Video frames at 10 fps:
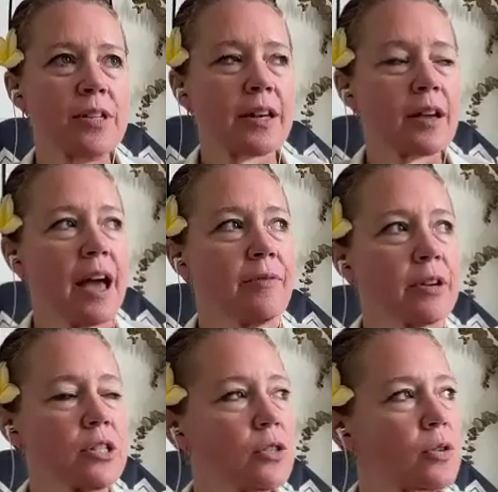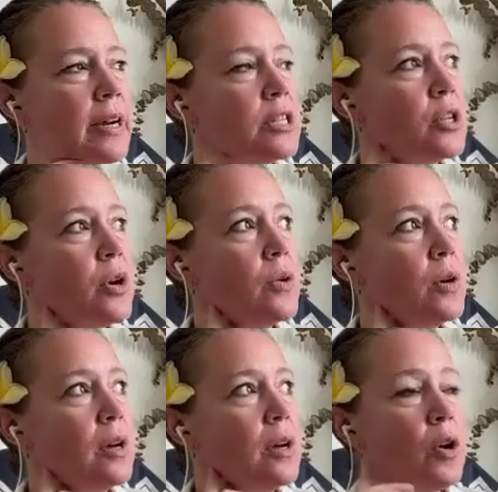interesting. Every story.
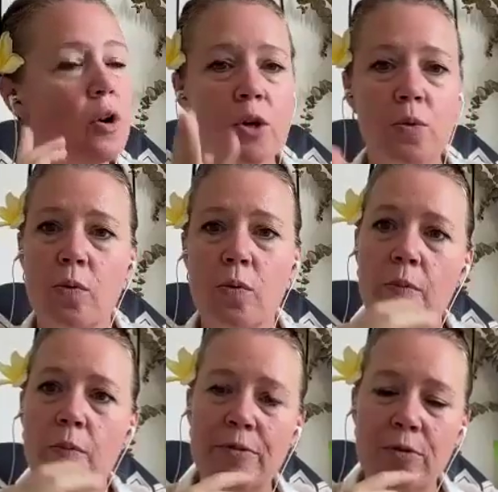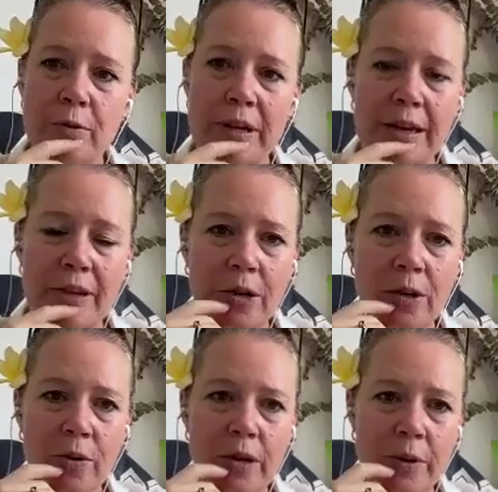So you, before we hit
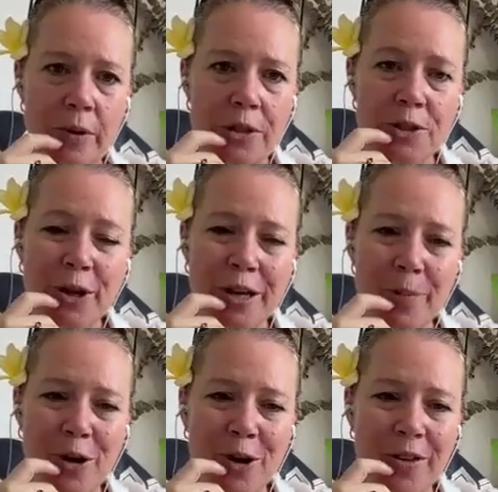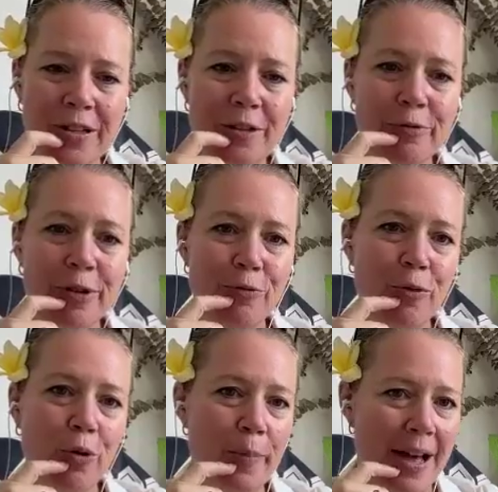record, we were just talking about all the different
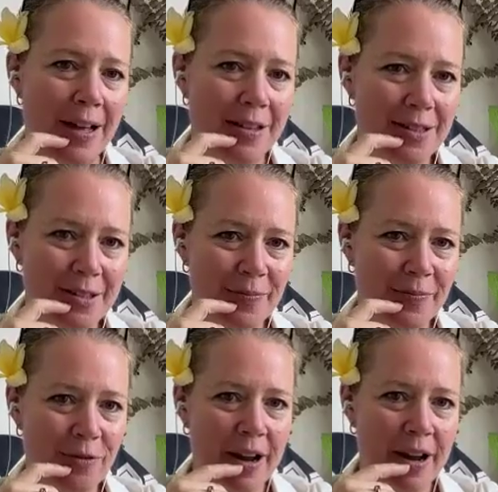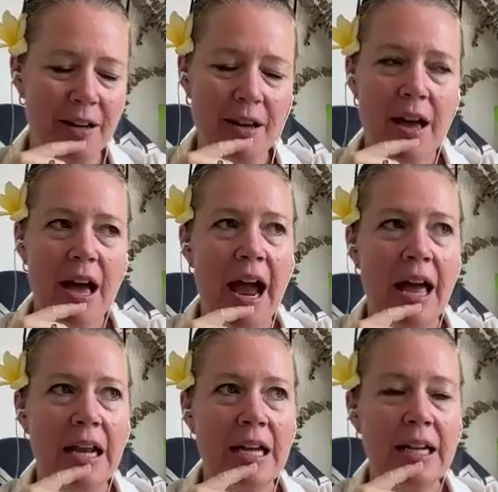formats, right?
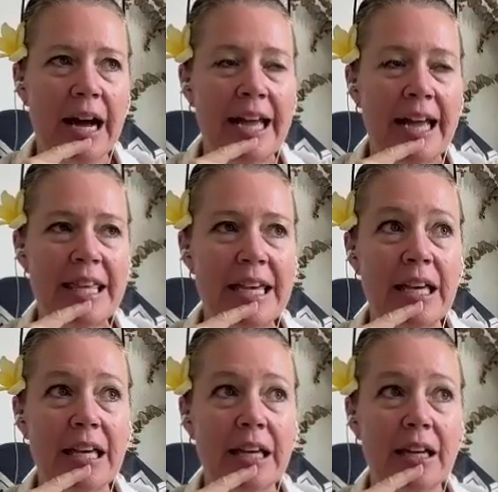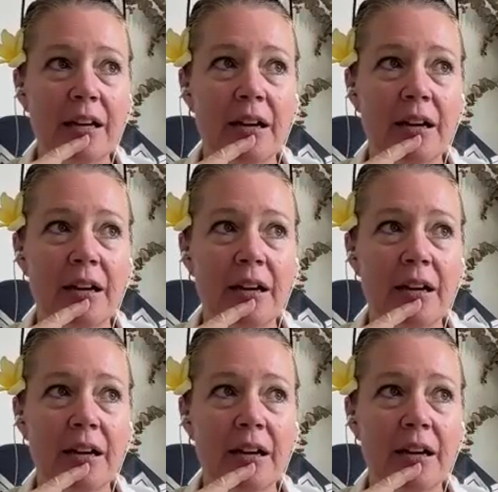And I think